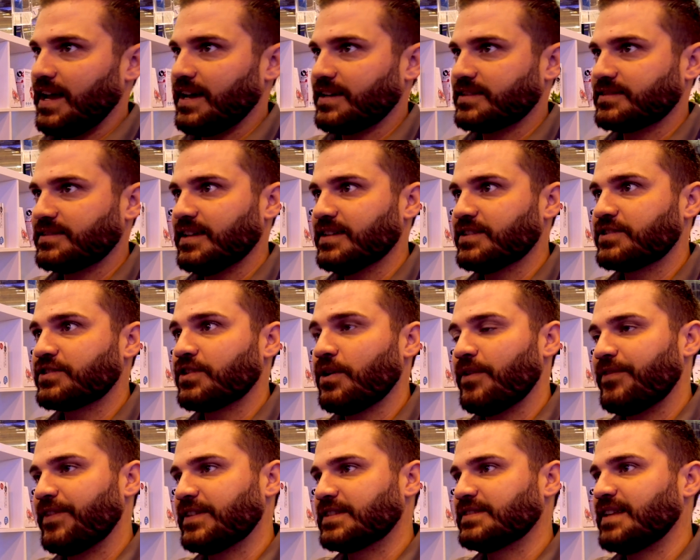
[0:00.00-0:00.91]
next. So
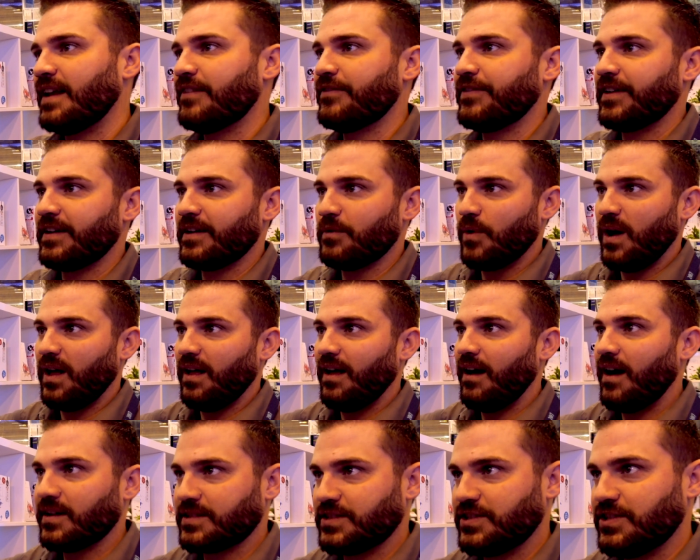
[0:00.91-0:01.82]
if it's not a very well
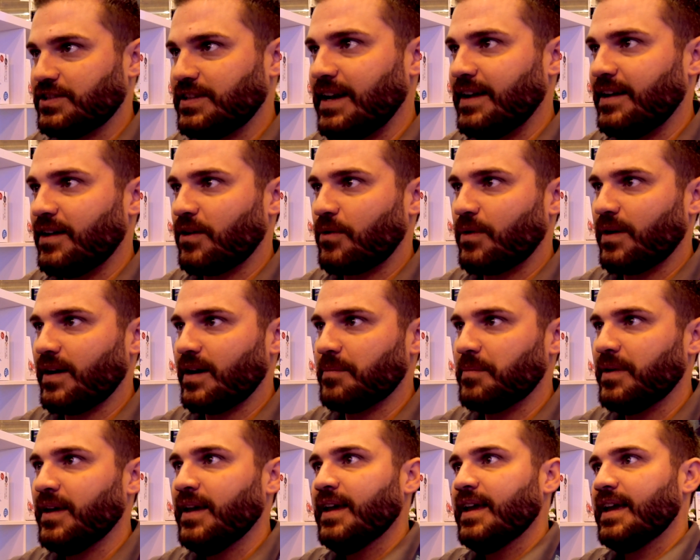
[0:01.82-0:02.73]
oxygenated aquarium,
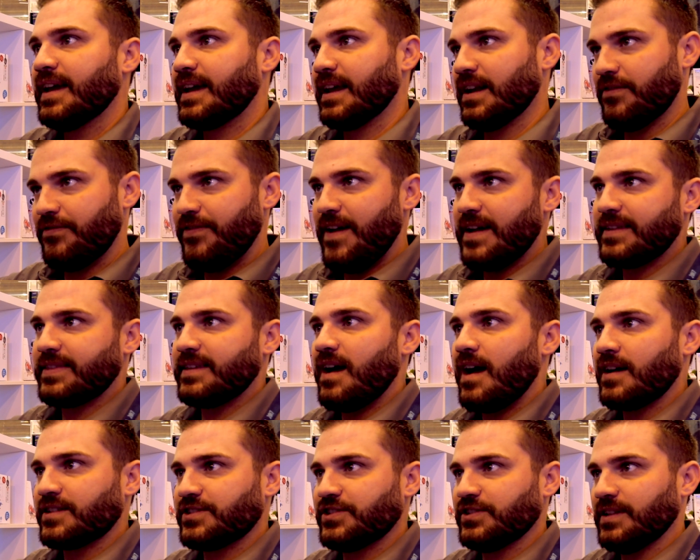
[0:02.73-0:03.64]
it can affect the
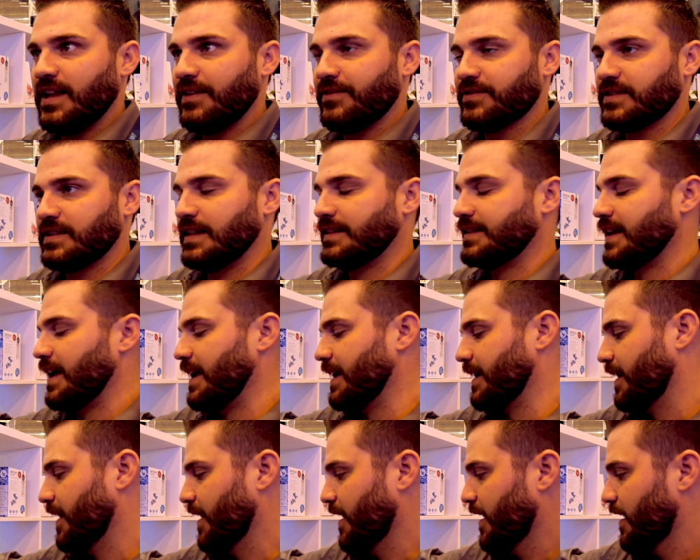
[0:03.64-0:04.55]
oxygen levels in the tank.